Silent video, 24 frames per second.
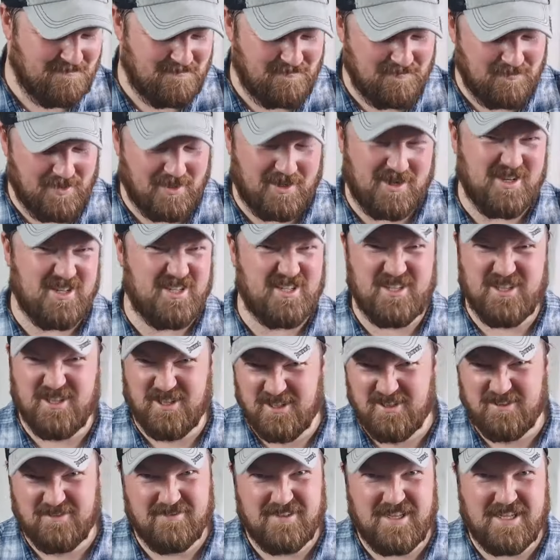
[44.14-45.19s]
because
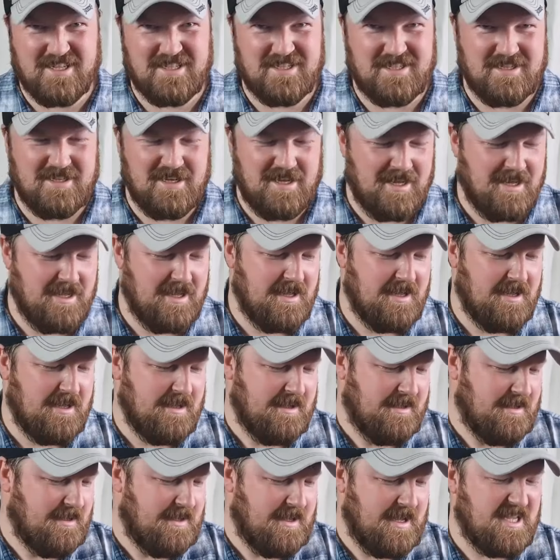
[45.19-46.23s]
this
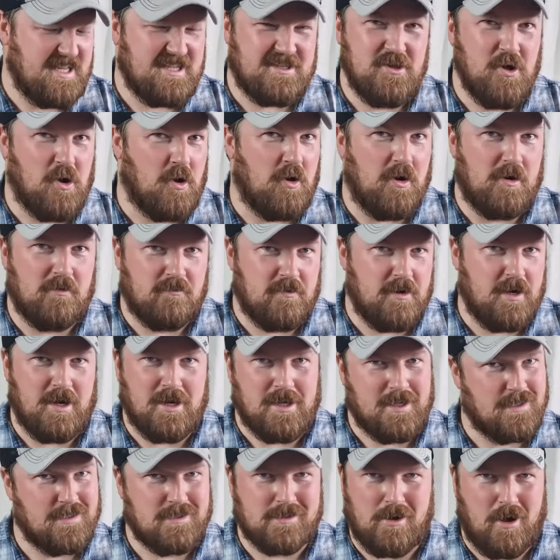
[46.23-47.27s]
is not really
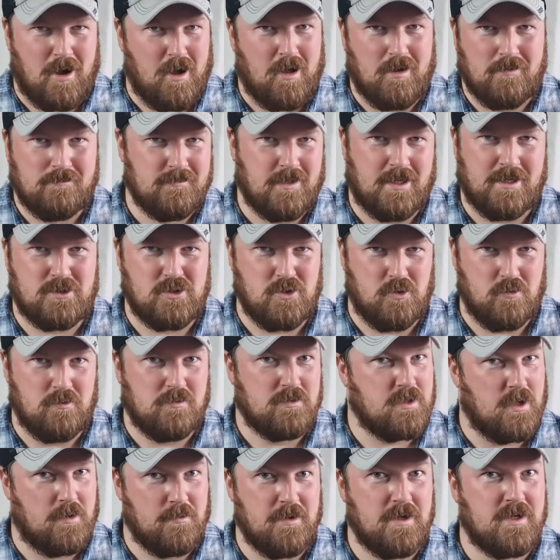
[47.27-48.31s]
a SCAR at all.
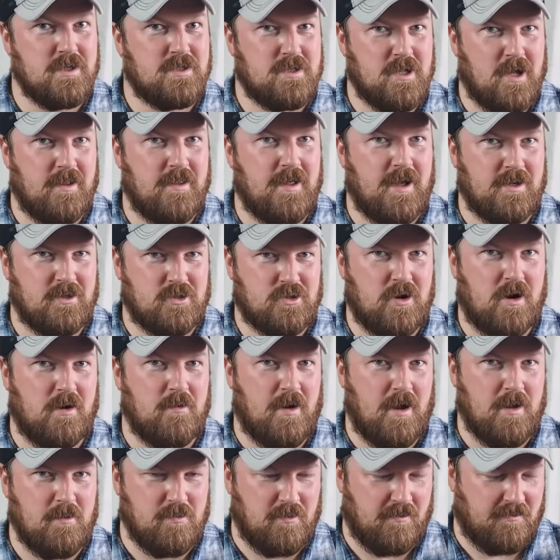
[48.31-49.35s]
So I'm going to start that straight
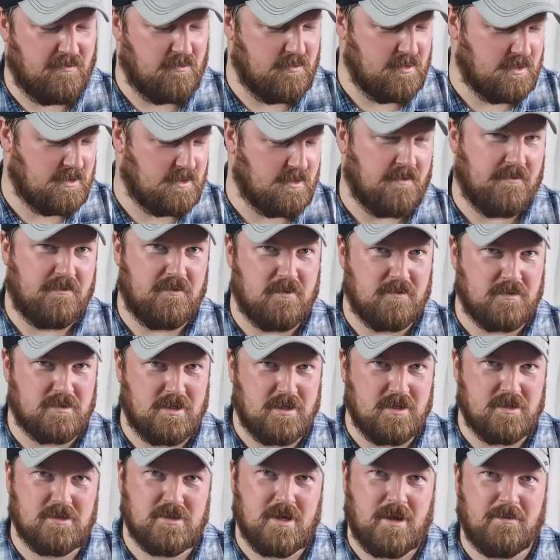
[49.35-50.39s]
away before you start
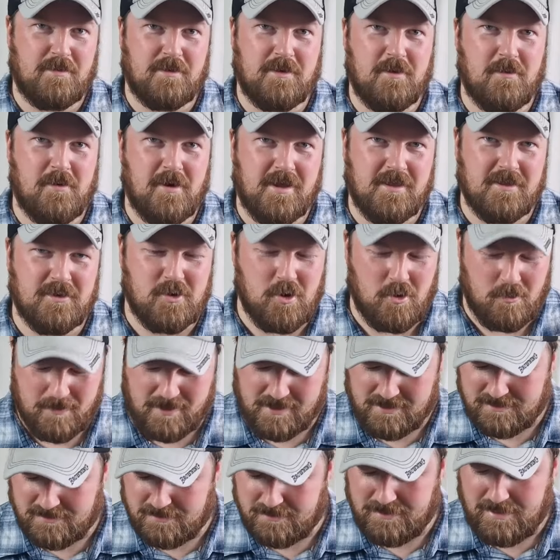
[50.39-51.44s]
furiously tapping away in the
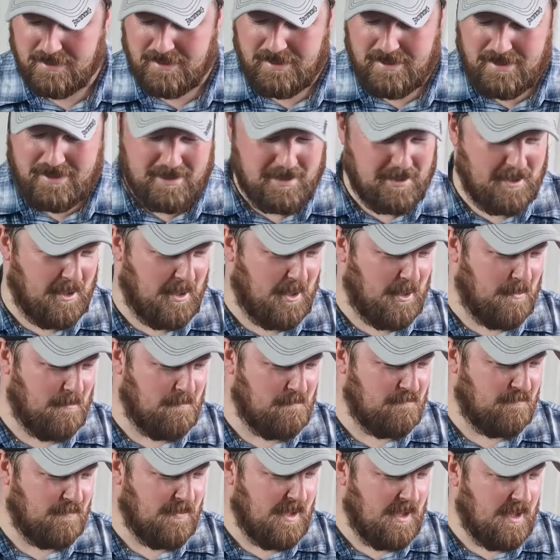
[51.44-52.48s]
comments.
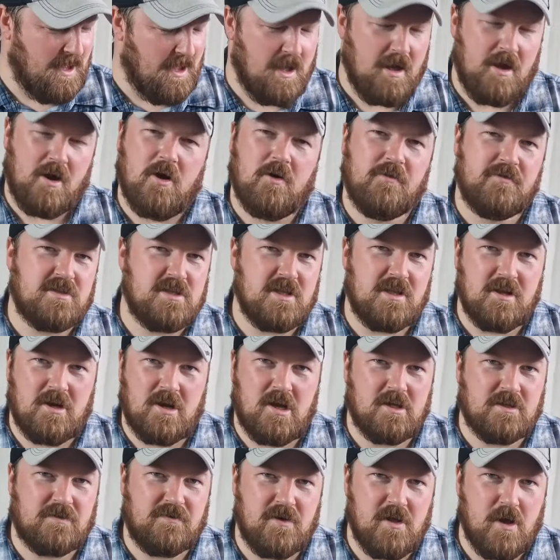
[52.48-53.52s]
Obviously the
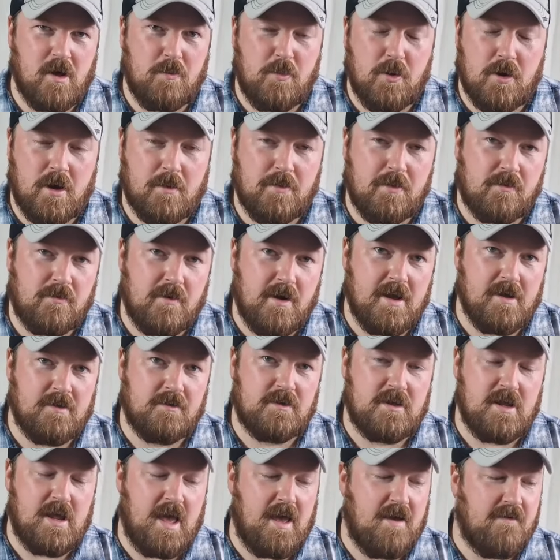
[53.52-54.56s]
last video I put up around
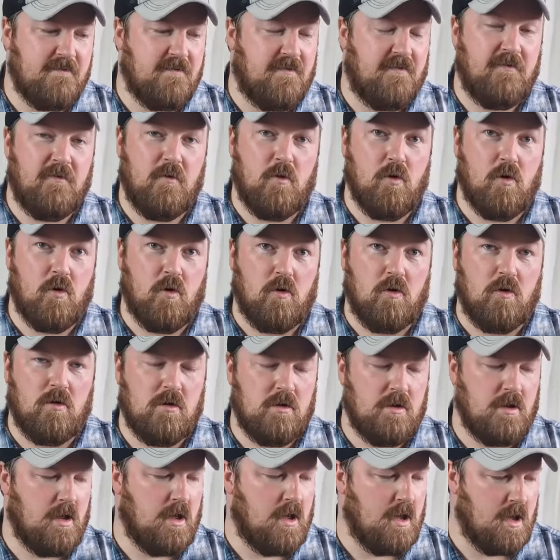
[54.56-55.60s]
the
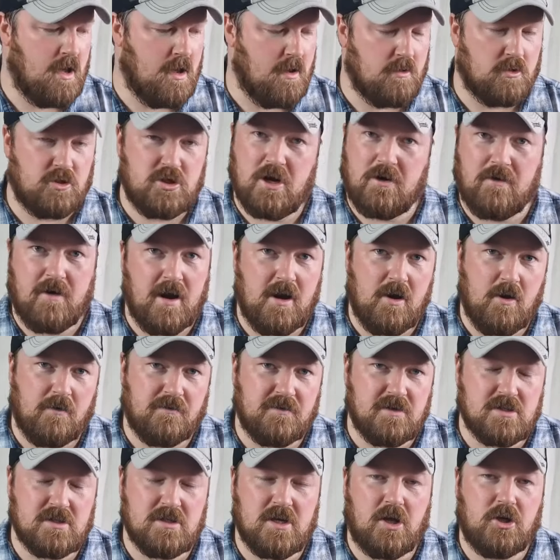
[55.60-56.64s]
M4 generated a lot of
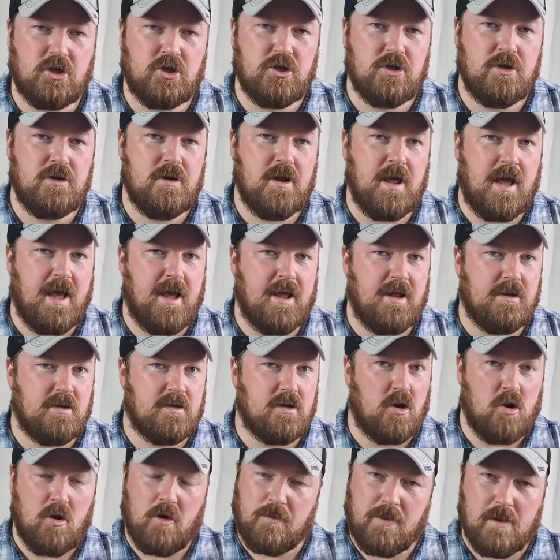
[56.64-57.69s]
discussion and
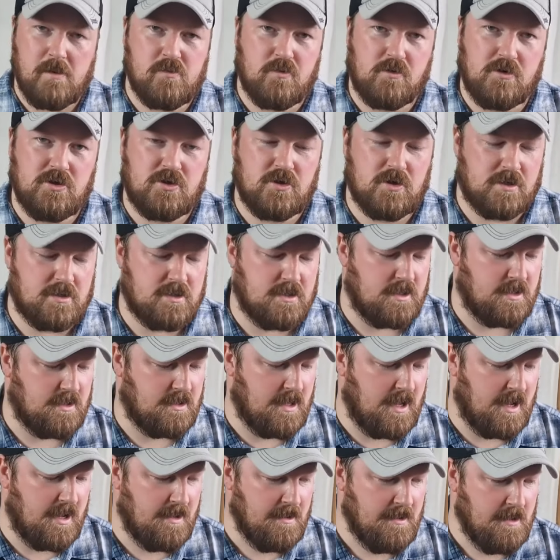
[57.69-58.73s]
a lot of people are interested in
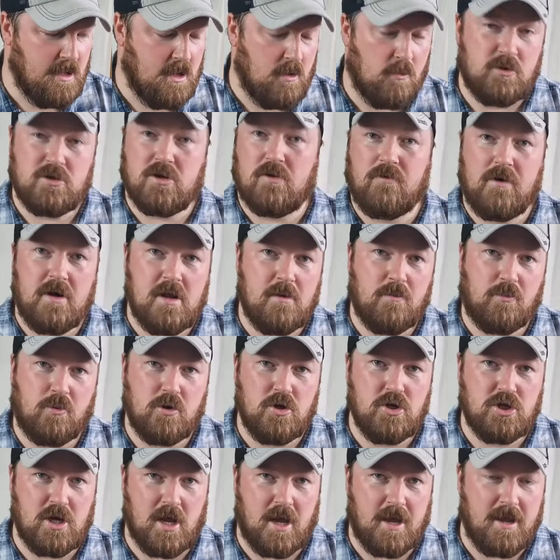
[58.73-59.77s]
that, which I really
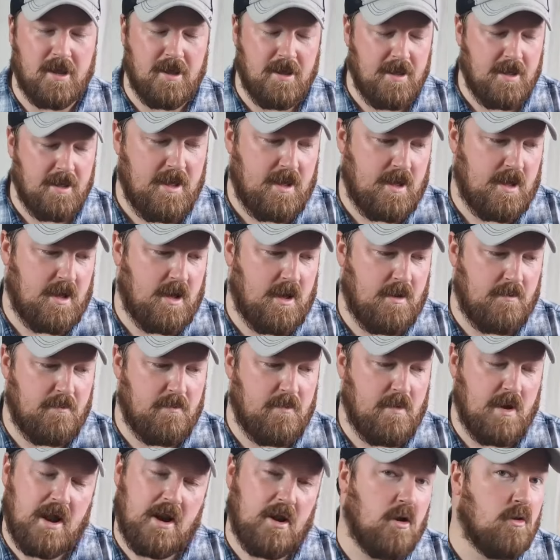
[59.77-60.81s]
appreciate.
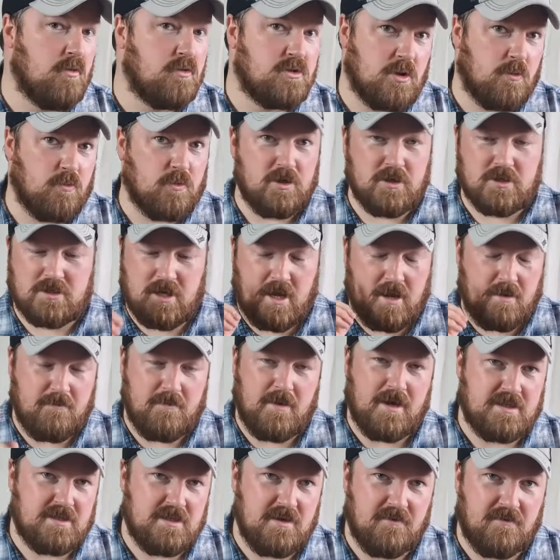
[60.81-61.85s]
And I also want to say
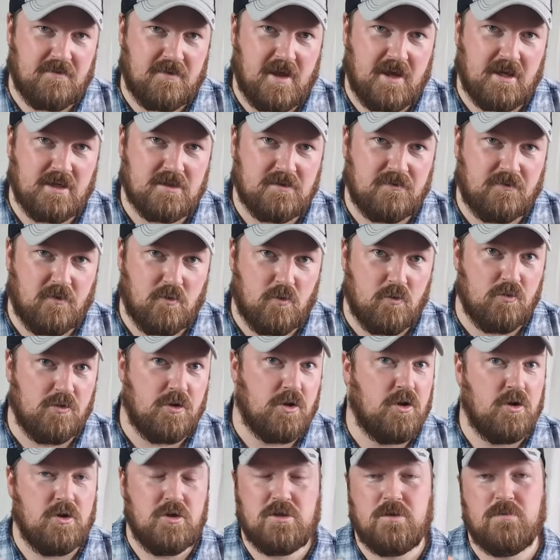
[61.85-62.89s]
massive thanks for all
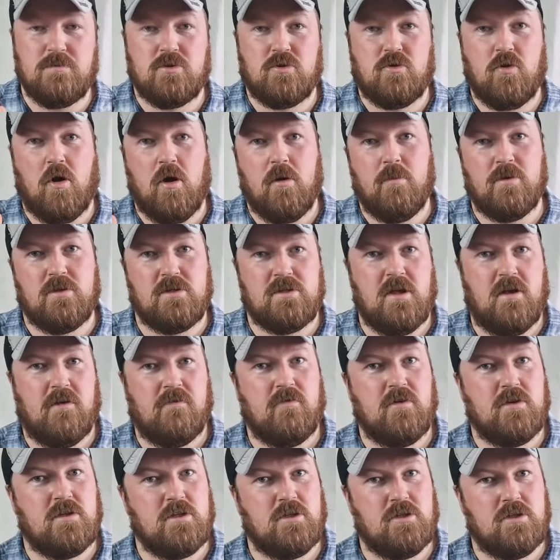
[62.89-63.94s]
the new subscribers that have
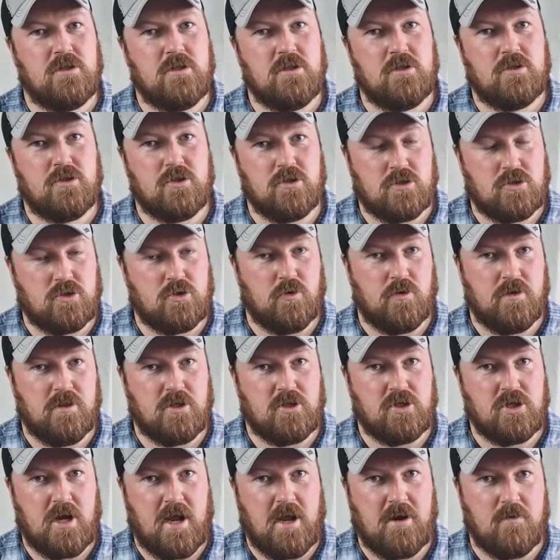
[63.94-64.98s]
recently just joined the
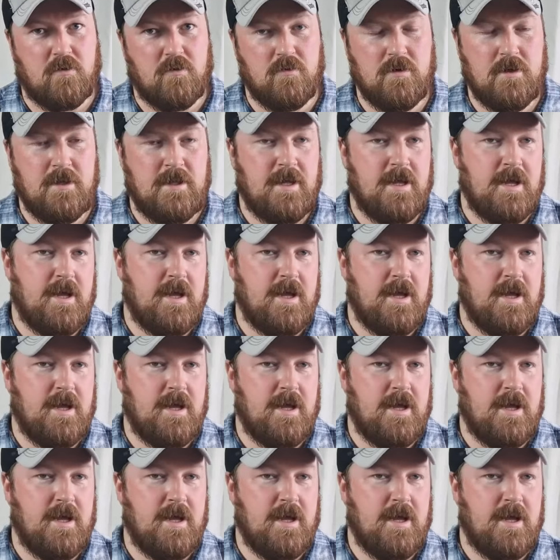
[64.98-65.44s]
channel.